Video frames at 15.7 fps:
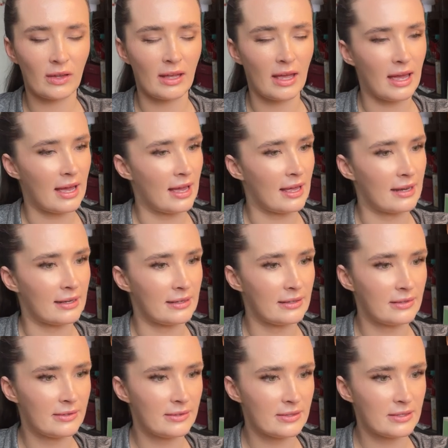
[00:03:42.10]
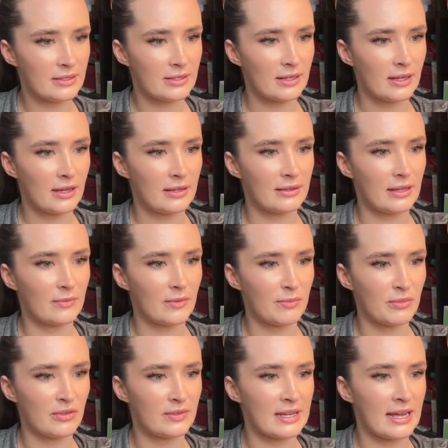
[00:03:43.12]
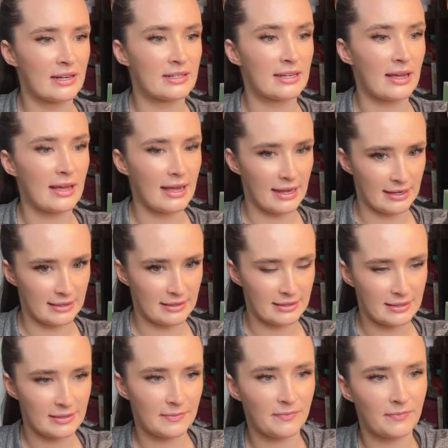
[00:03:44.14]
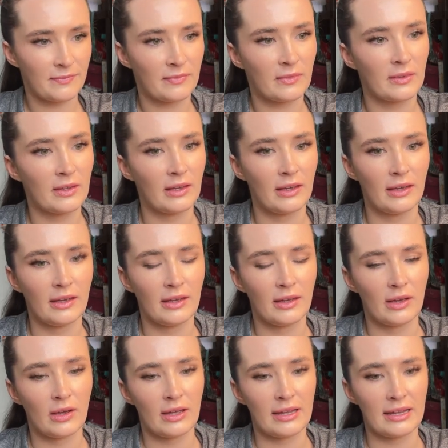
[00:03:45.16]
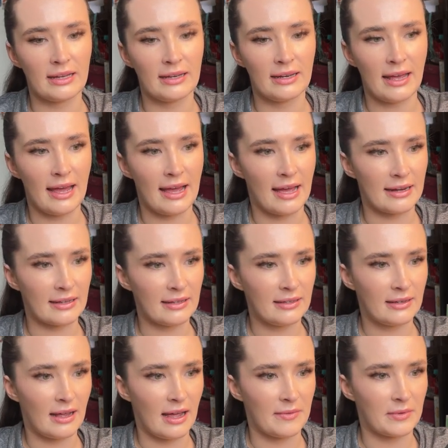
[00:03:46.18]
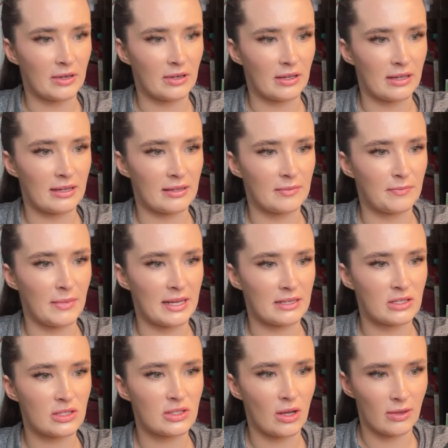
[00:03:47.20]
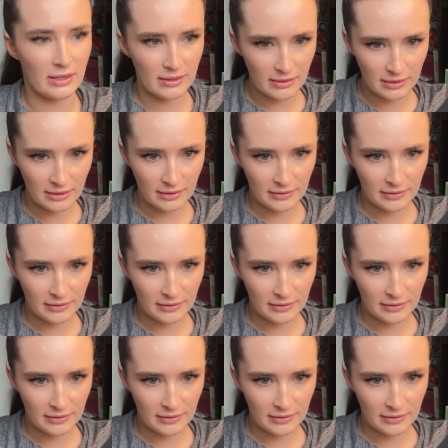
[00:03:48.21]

And then we move down to edit. In edit, I'm going to hit make solid.